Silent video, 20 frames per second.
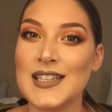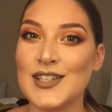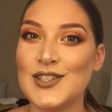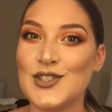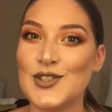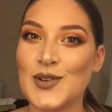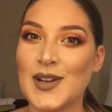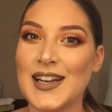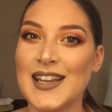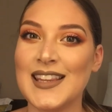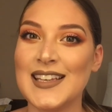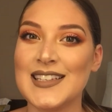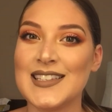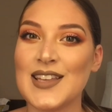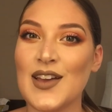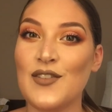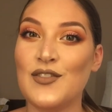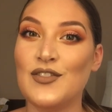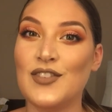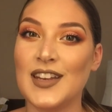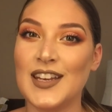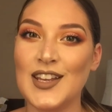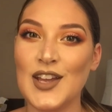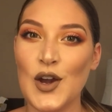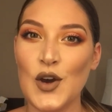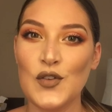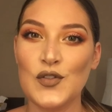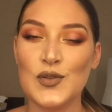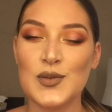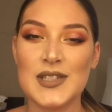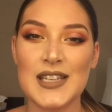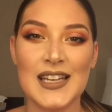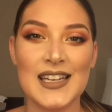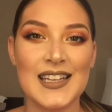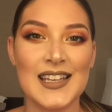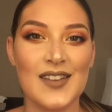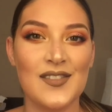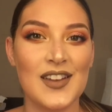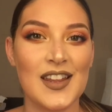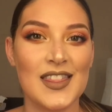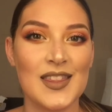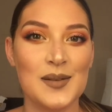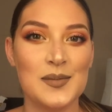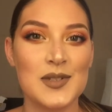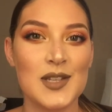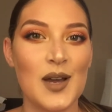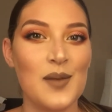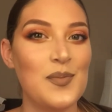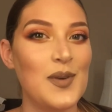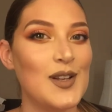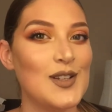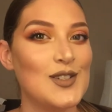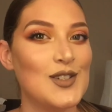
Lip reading: enjoyed this video. If you did, give it a thumbs up.